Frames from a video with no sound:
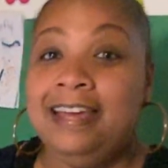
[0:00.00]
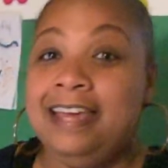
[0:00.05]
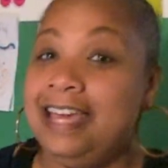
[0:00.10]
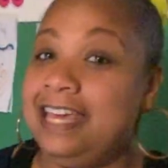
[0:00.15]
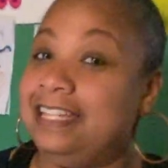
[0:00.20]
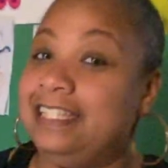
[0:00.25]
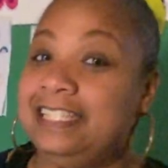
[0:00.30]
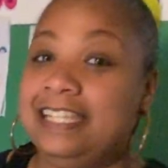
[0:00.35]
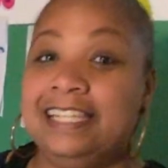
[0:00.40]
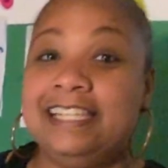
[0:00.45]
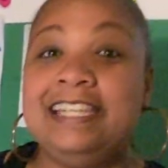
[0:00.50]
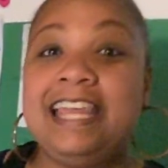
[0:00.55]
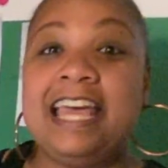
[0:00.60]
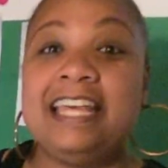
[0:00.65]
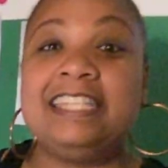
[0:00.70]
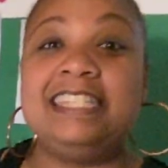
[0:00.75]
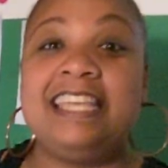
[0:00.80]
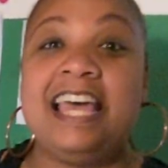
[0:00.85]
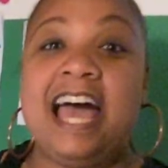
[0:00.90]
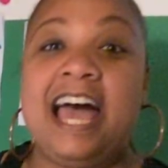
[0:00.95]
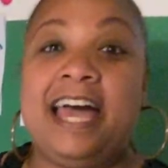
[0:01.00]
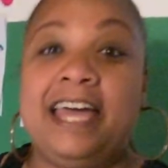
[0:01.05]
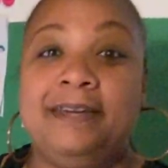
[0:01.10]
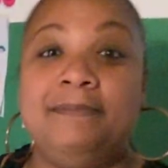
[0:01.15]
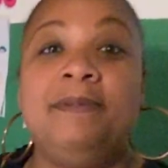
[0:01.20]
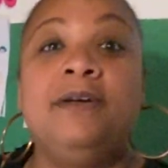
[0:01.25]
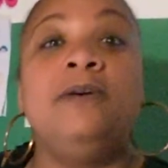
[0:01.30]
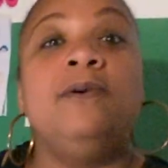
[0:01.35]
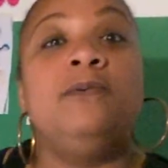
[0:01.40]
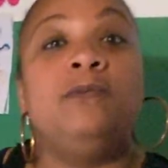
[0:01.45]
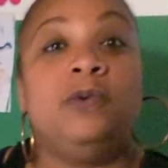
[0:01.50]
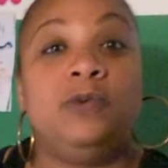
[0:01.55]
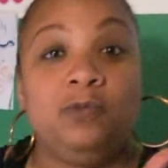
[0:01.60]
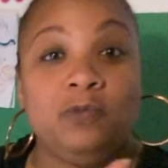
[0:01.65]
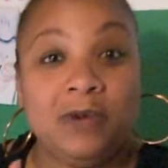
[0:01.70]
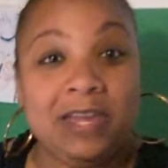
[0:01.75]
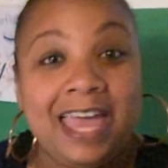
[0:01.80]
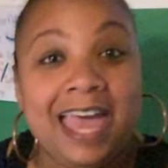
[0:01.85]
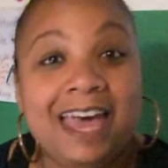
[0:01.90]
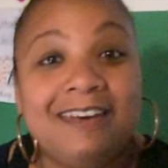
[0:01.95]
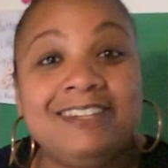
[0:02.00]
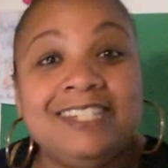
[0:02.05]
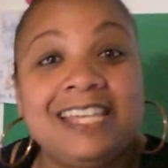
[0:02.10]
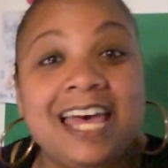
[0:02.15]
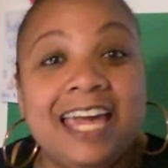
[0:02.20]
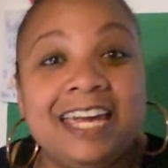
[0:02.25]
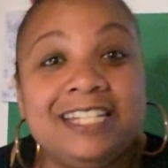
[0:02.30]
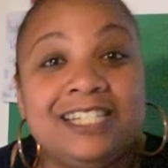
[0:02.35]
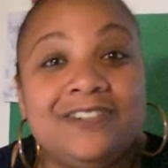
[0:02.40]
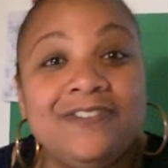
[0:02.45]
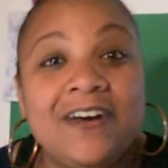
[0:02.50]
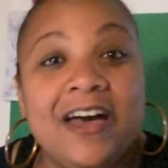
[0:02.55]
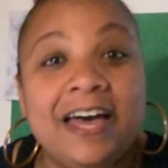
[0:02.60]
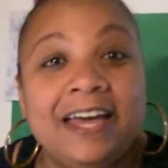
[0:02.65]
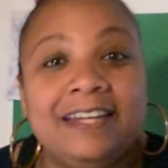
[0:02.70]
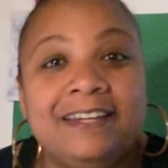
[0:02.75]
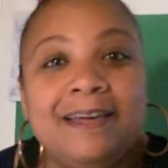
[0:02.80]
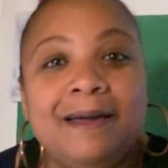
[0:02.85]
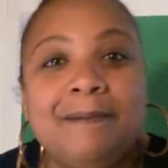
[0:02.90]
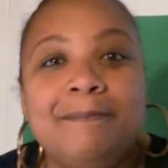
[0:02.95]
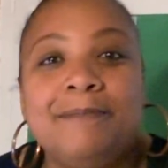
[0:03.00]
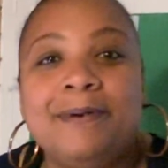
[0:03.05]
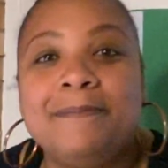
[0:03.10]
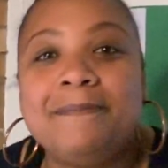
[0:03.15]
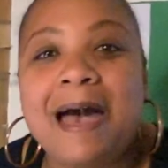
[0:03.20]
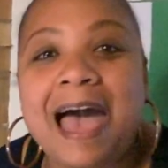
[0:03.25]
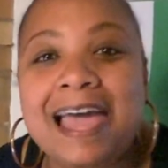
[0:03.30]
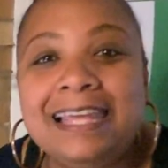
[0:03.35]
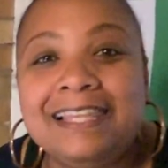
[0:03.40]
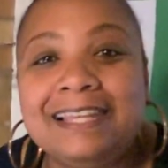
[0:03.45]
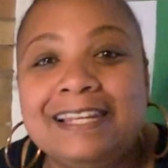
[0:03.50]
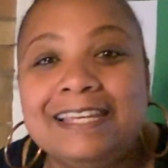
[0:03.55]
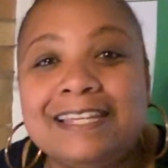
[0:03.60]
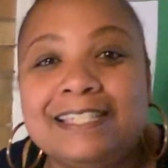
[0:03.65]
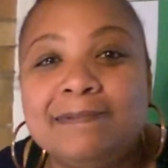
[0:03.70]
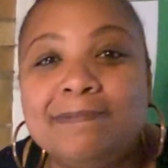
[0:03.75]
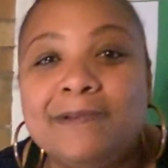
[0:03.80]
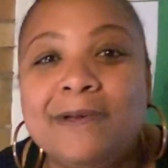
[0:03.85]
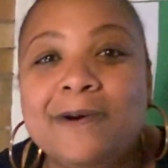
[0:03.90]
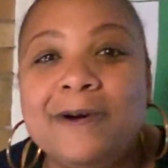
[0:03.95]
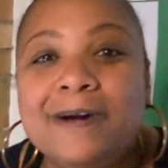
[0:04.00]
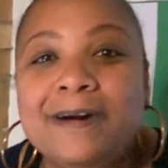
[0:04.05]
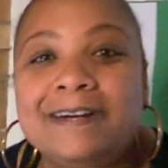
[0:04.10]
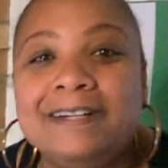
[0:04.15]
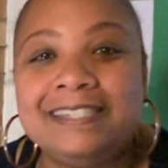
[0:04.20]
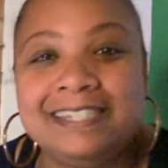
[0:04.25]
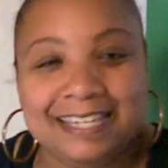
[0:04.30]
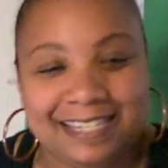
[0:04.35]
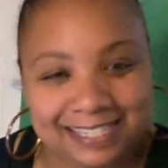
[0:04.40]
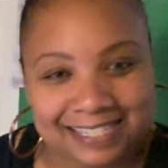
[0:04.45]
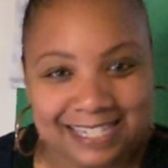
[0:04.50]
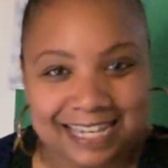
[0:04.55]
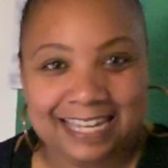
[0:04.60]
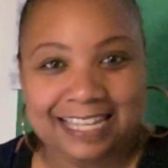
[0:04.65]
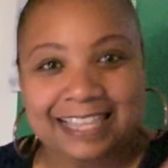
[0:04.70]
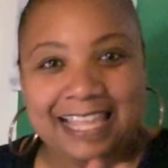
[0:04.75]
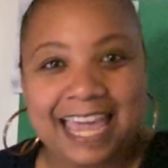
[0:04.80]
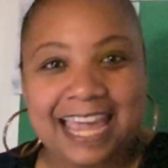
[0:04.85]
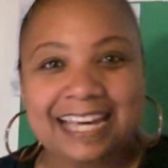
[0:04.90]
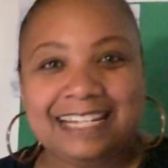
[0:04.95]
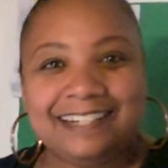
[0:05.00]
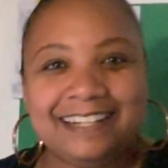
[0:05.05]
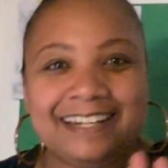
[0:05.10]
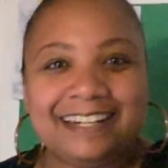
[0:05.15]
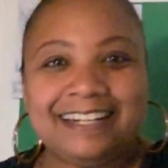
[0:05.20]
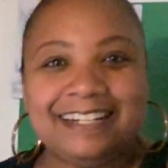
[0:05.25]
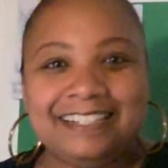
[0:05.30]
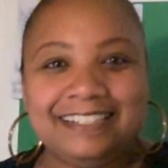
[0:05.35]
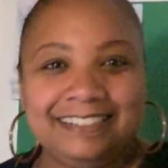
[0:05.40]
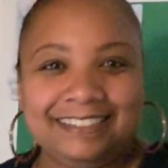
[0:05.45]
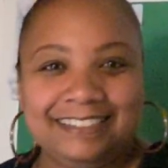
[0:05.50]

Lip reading: Until next time, when we have science fun, bye-bye, little explorers. See you later.